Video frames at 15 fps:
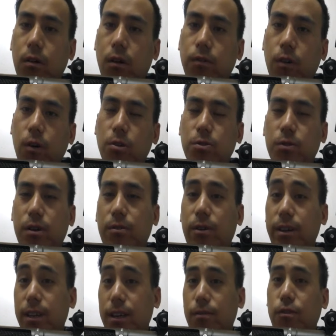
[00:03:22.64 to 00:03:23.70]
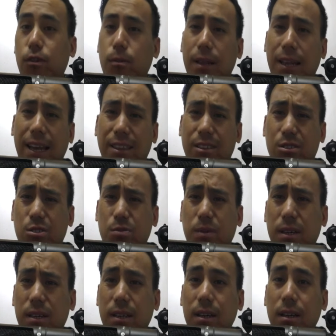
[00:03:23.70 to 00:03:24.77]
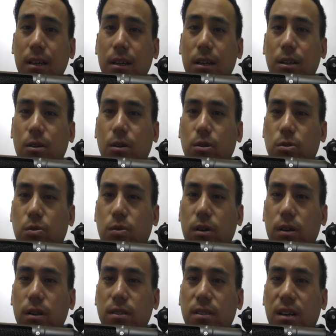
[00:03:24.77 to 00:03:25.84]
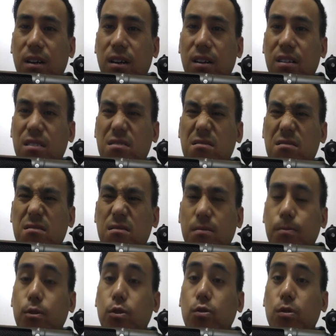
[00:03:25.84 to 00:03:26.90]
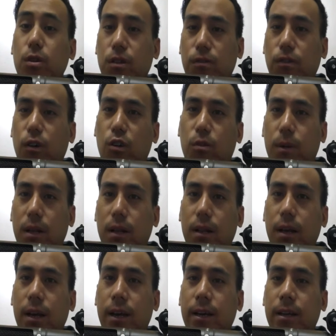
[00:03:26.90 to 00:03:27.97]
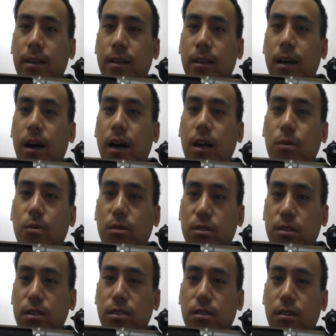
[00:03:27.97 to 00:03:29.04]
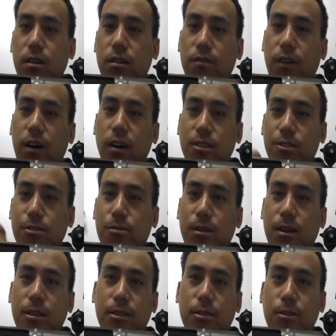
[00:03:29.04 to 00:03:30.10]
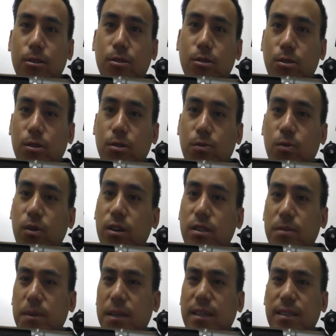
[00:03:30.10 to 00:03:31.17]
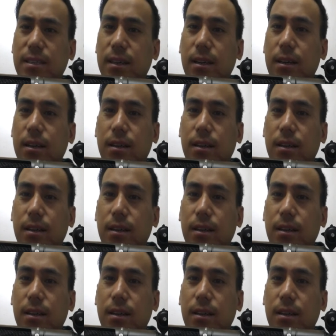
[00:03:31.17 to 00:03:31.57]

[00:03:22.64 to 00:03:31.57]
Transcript: of course, we are writing informal letters, but those words are too informal, and I would sincerely advise you not to use those words, because